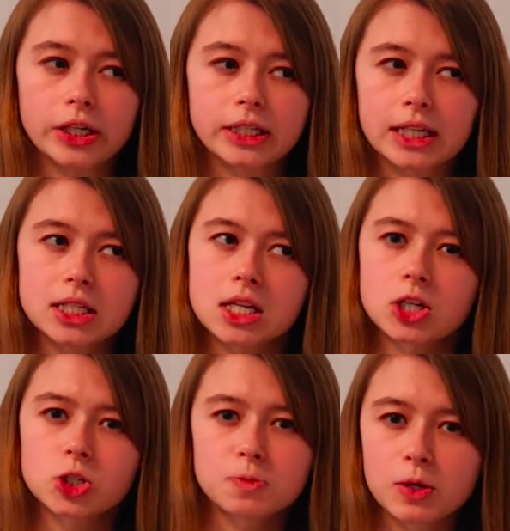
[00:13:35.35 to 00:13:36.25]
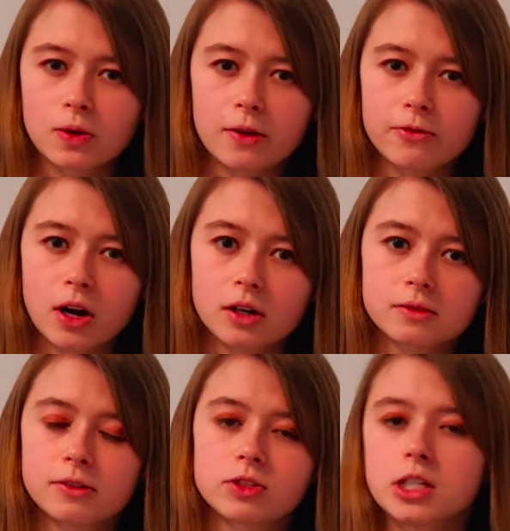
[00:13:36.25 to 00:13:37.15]
And like this country's been around for
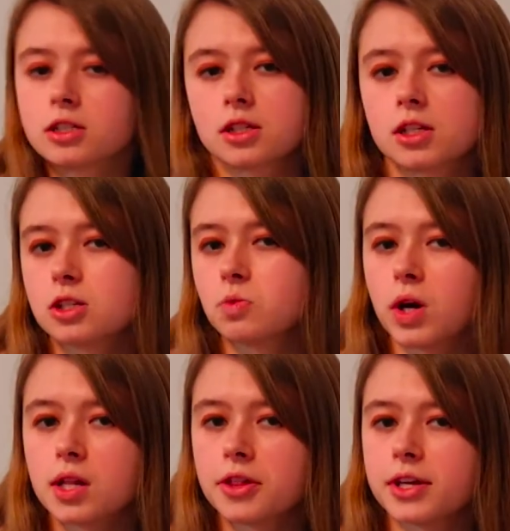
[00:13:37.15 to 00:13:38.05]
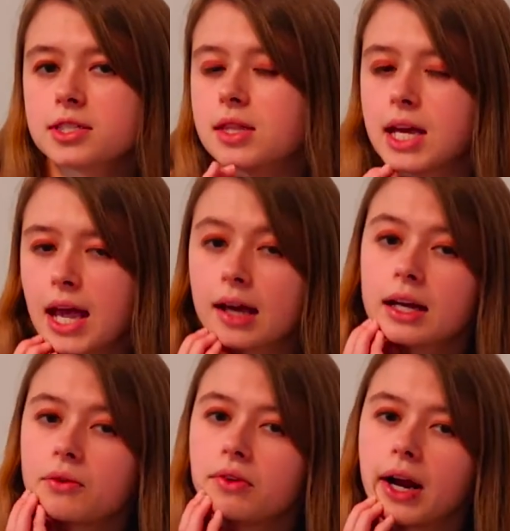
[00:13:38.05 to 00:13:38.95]
150 years and this is one of the things that they can't
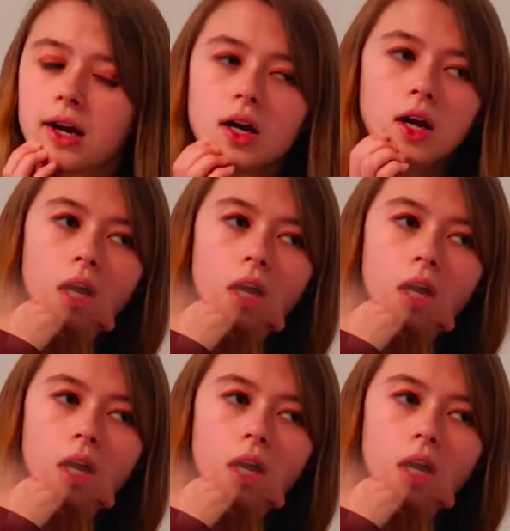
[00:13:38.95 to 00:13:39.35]
get right.